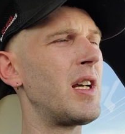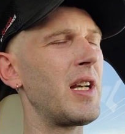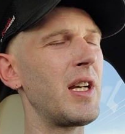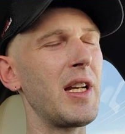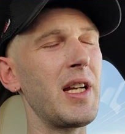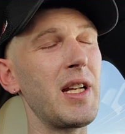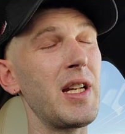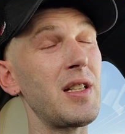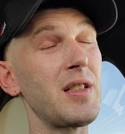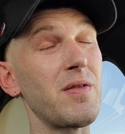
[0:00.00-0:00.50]

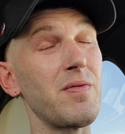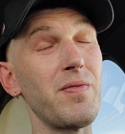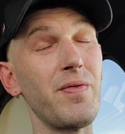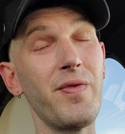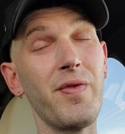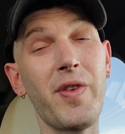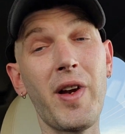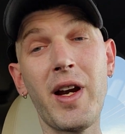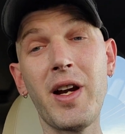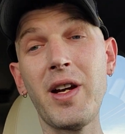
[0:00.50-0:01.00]
and it's
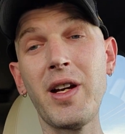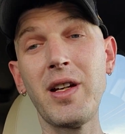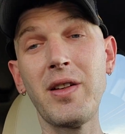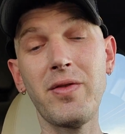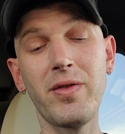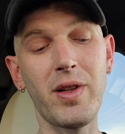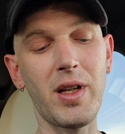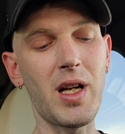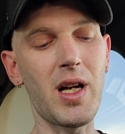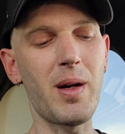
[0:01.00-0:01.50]
very
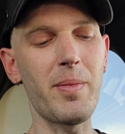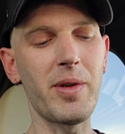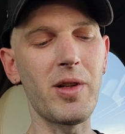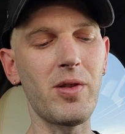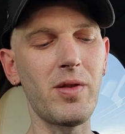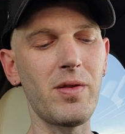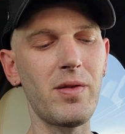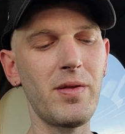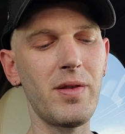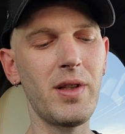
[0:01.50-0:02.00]

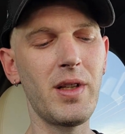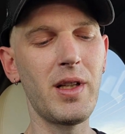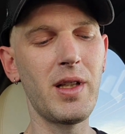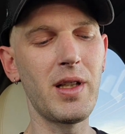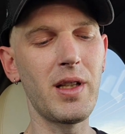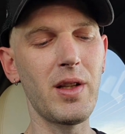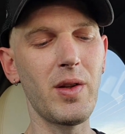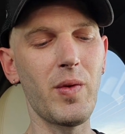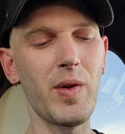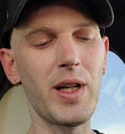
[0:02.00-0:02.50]
phenomenal
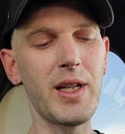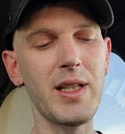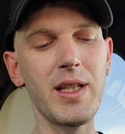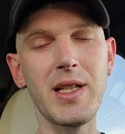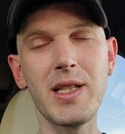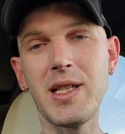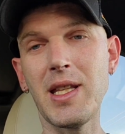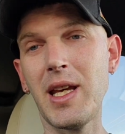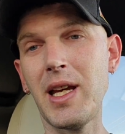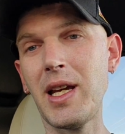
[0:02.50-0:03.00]
the way
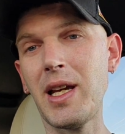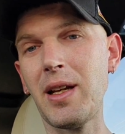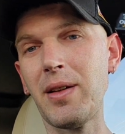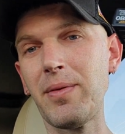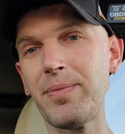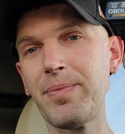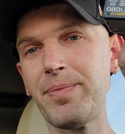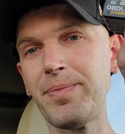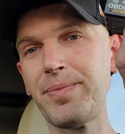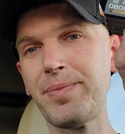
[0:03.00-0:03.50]
this thing
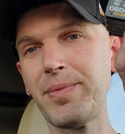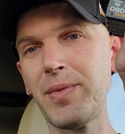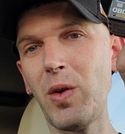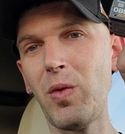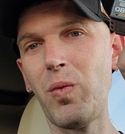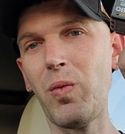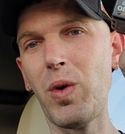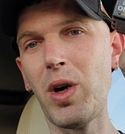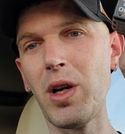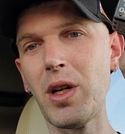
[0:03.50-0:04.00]

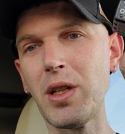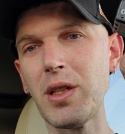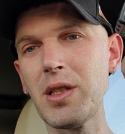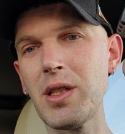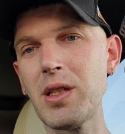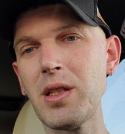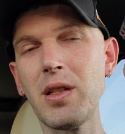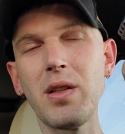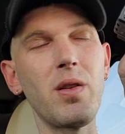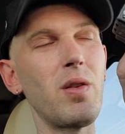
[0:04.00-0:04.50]

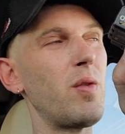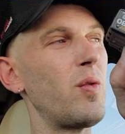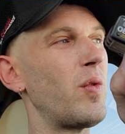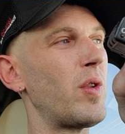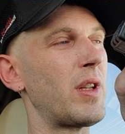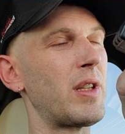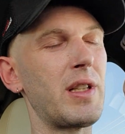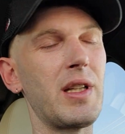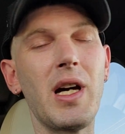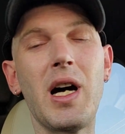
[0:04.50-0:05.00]
works
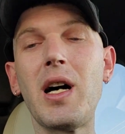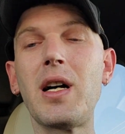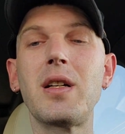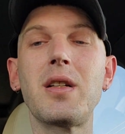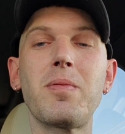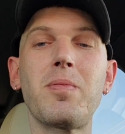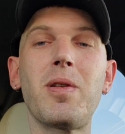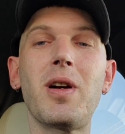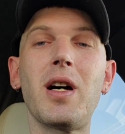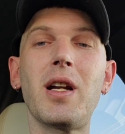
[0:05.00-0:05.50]
with
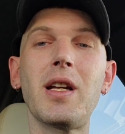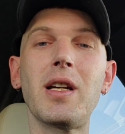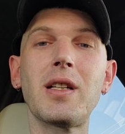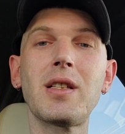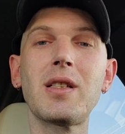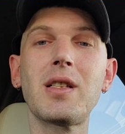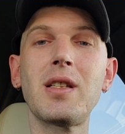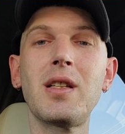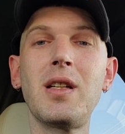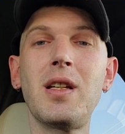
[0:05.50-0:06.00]
Dodge
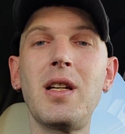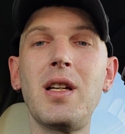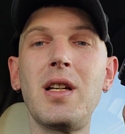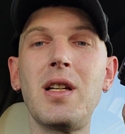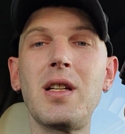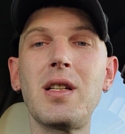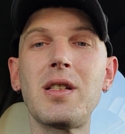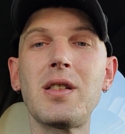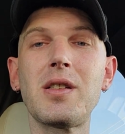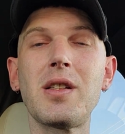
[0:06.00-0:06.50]
products.
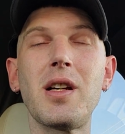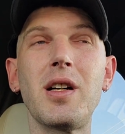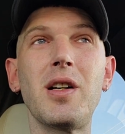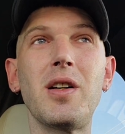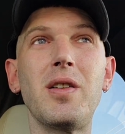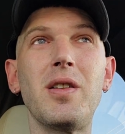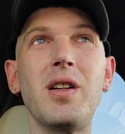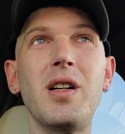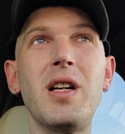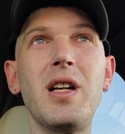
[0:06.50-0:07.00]

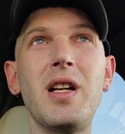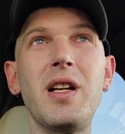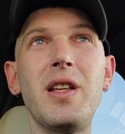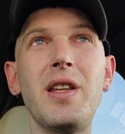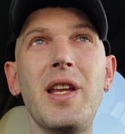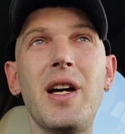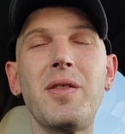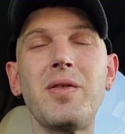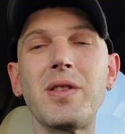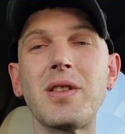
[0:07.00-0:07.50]
So
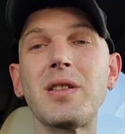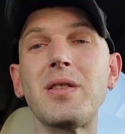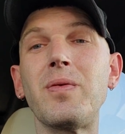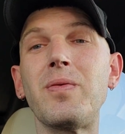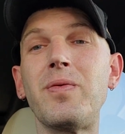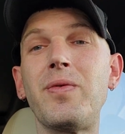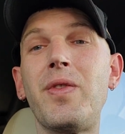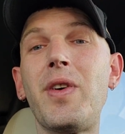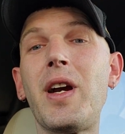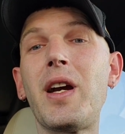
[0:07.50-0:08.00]
that was a
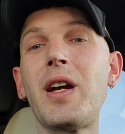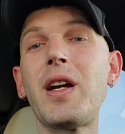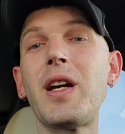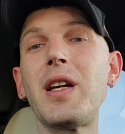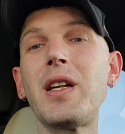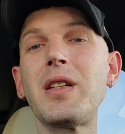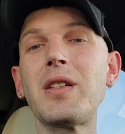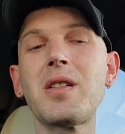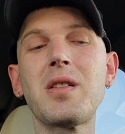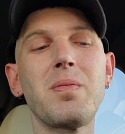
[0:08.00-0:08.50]

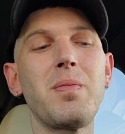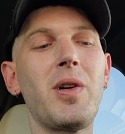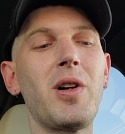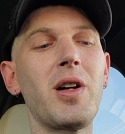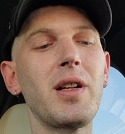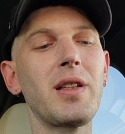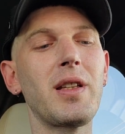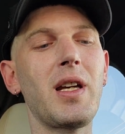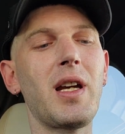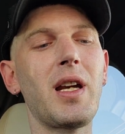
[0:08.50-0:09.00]
very
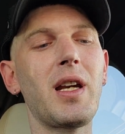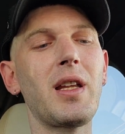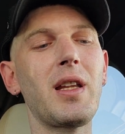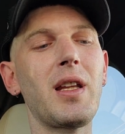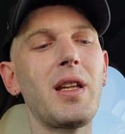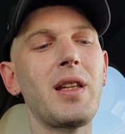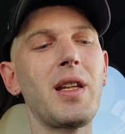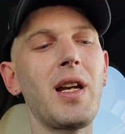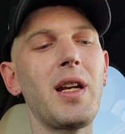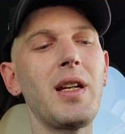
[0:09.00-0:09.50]
smart thing
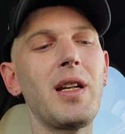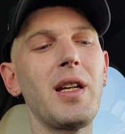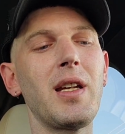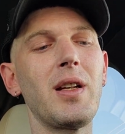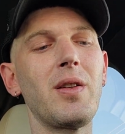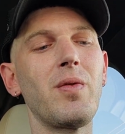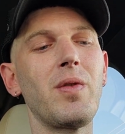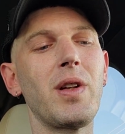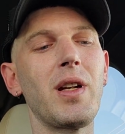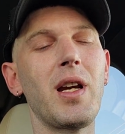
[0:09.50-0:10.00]
that they
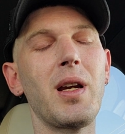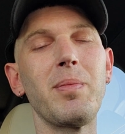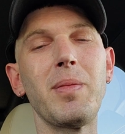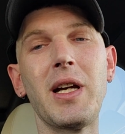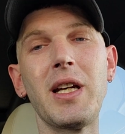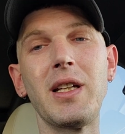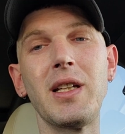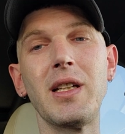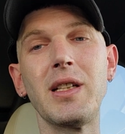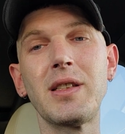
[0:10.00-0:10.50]
did when they
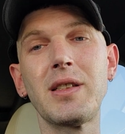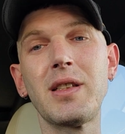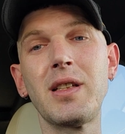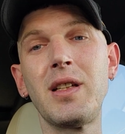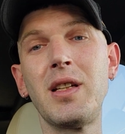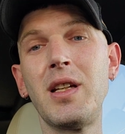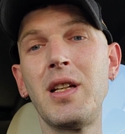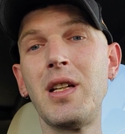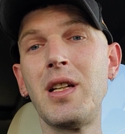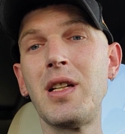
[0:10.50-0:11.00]
made this.
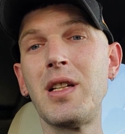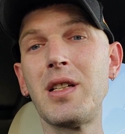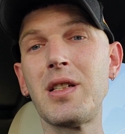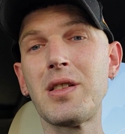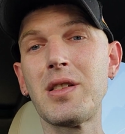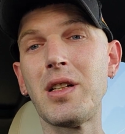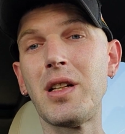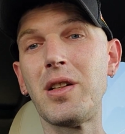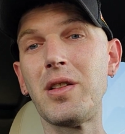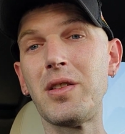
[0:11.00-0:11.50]

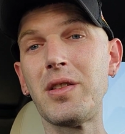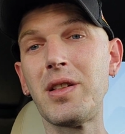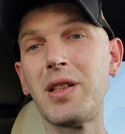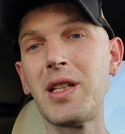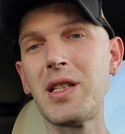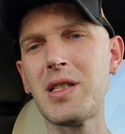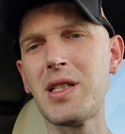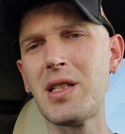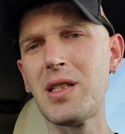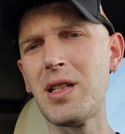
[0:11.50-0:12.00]
So
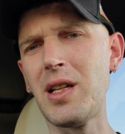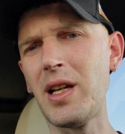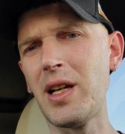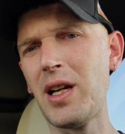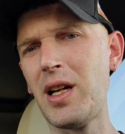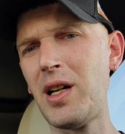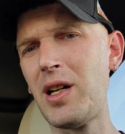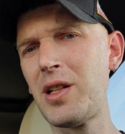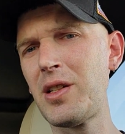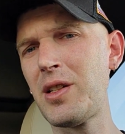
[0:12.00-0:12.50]
this is like
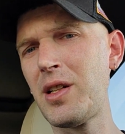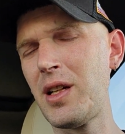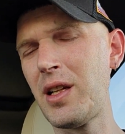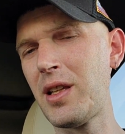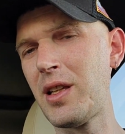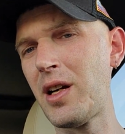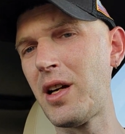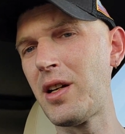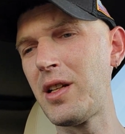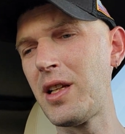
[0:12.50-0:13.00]

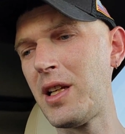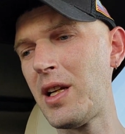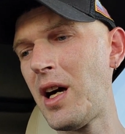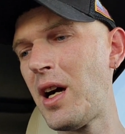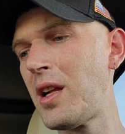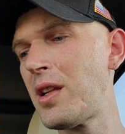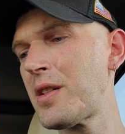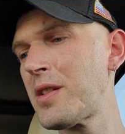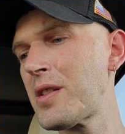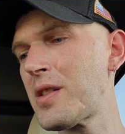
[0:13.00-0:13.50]

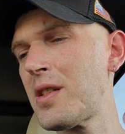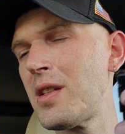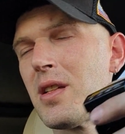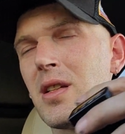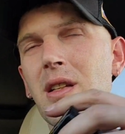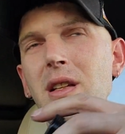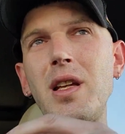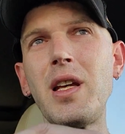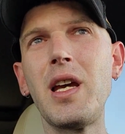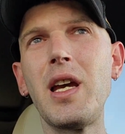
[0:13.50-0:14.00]
$130,
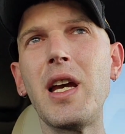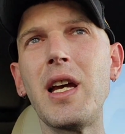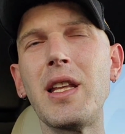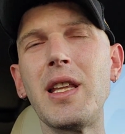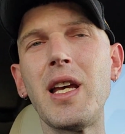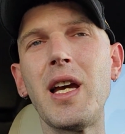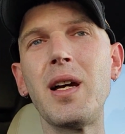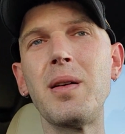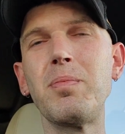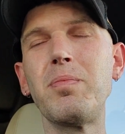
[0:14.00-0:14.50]
and
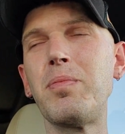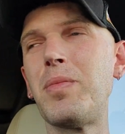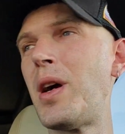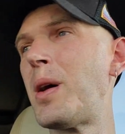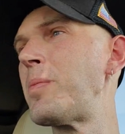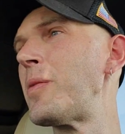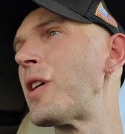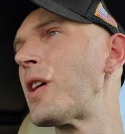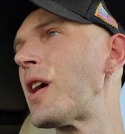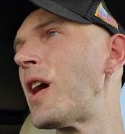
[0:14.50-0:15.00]
that
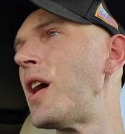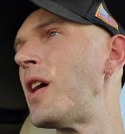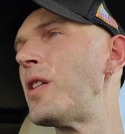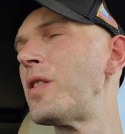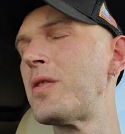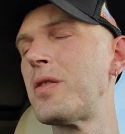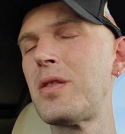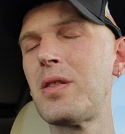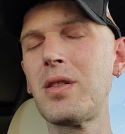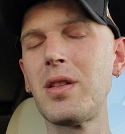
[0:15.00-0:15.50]
BIMMERCODE